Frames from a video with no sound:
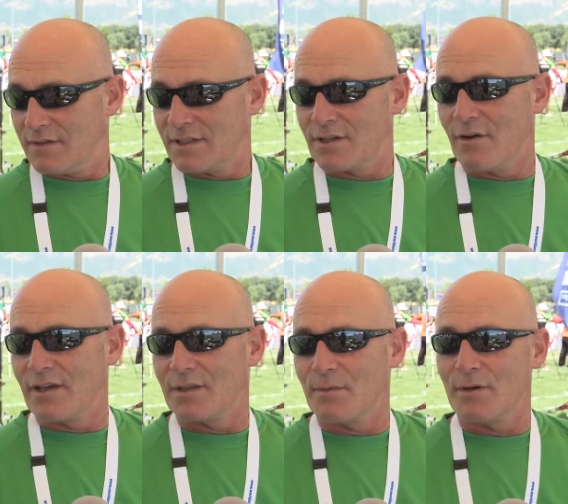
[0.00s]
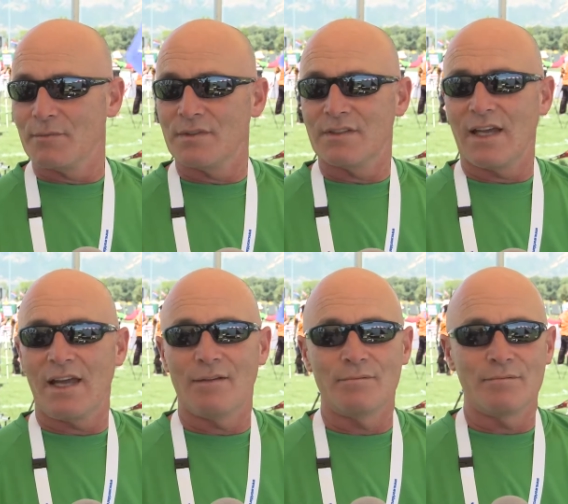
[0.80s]
it's going at the moment,
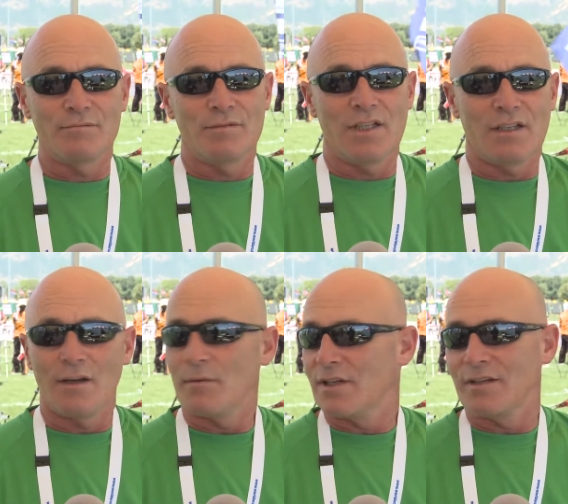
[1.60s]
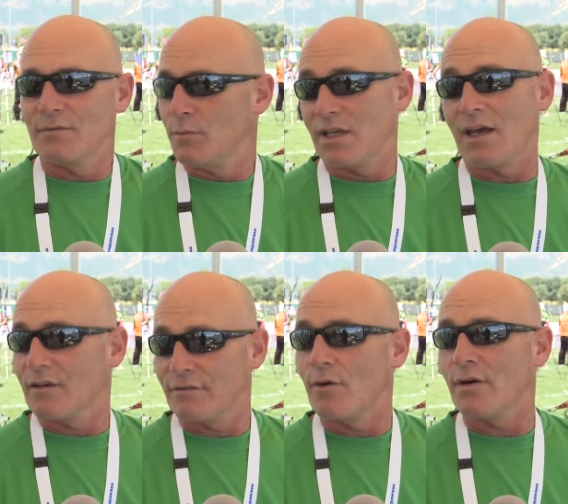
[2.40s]
um, economically we
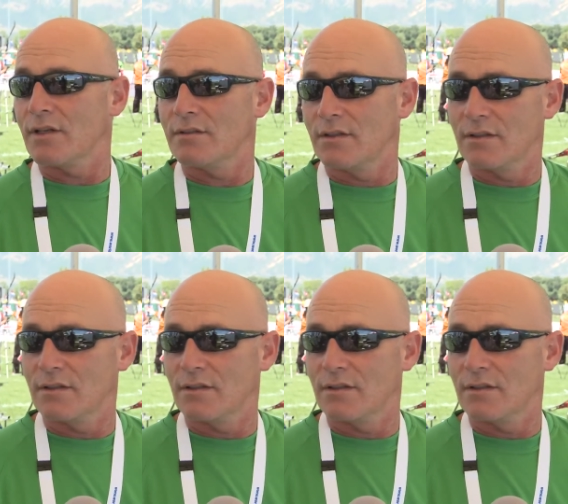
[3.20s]
can't afford it.